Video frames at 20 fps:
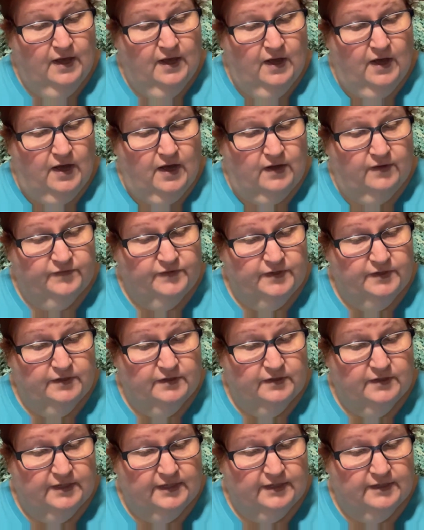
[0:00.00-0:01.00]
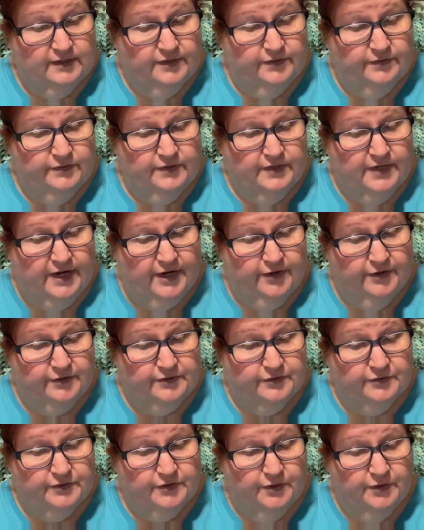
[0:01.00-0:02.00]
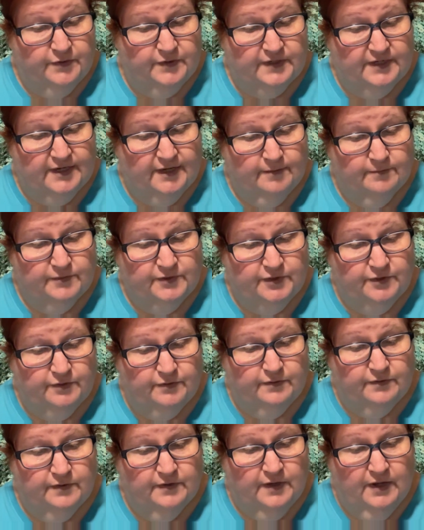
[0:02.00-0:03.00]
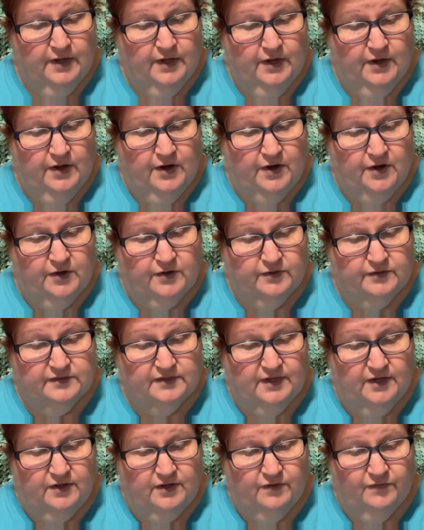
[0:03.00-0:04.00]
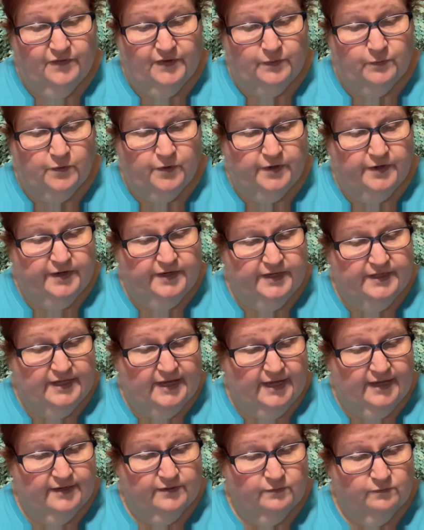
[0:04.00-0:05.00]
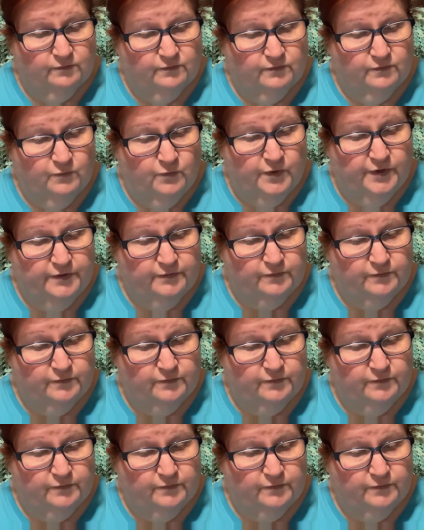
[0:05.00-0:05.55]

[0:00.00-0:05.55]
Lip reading: often include characters who attempt to earn love and worry that one